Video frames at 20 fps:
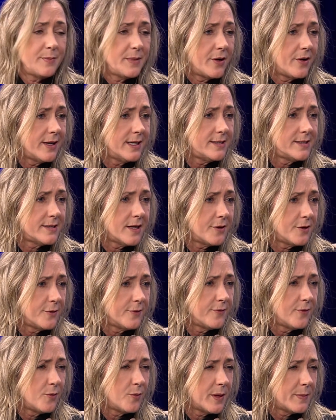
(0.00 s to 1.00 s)
Mary's Center
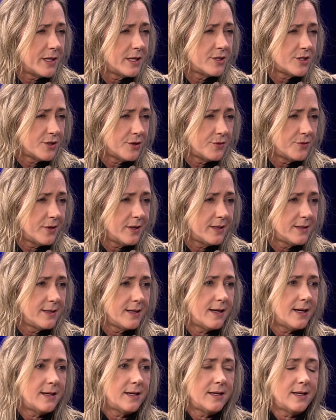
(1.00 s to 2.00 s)
for Women and Children.
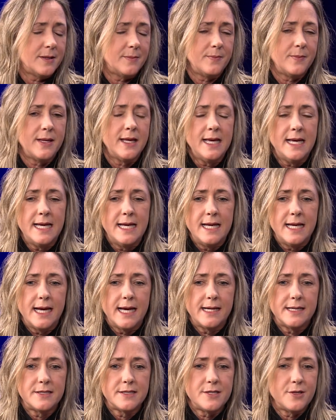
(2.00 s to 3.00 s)

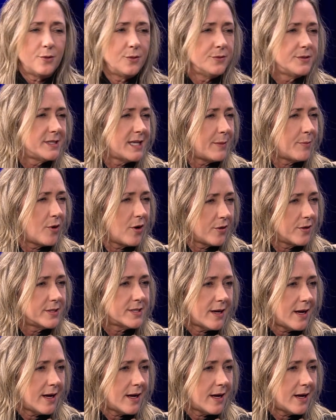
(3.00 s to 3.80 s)
and it's the old St. Margaret's